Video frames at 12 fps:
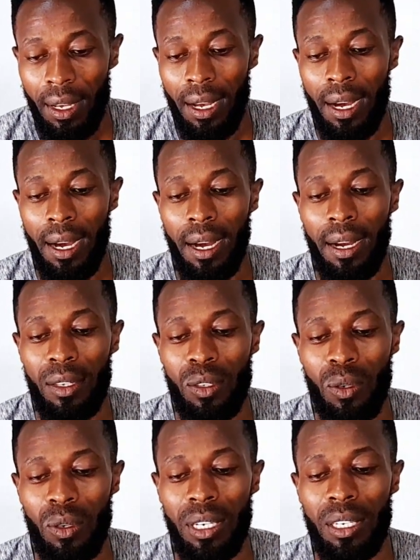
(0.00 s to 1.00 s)

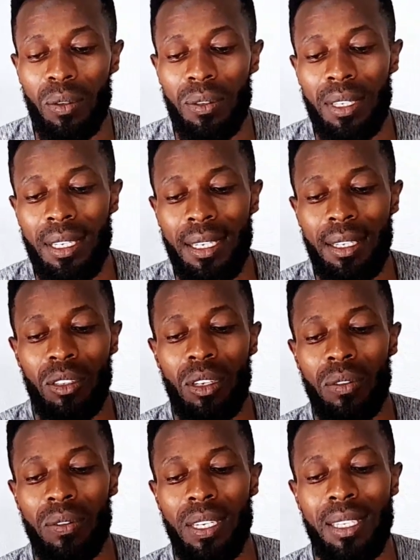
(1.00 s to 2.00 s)
So reducing
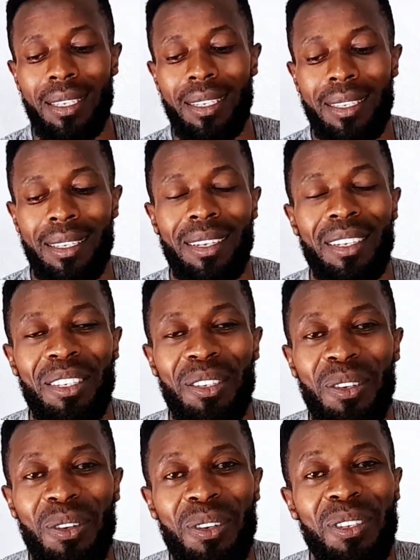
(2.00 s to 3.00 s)
injury risk is
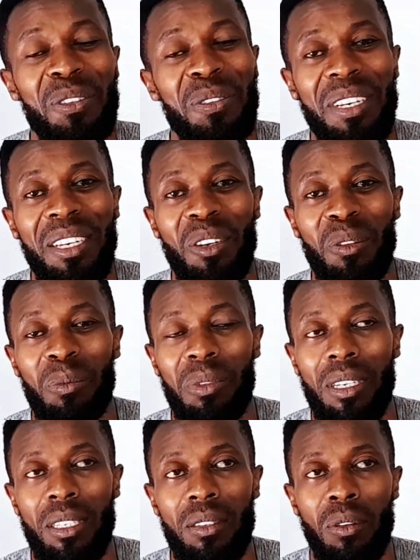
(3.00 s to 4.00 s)
critical training objective.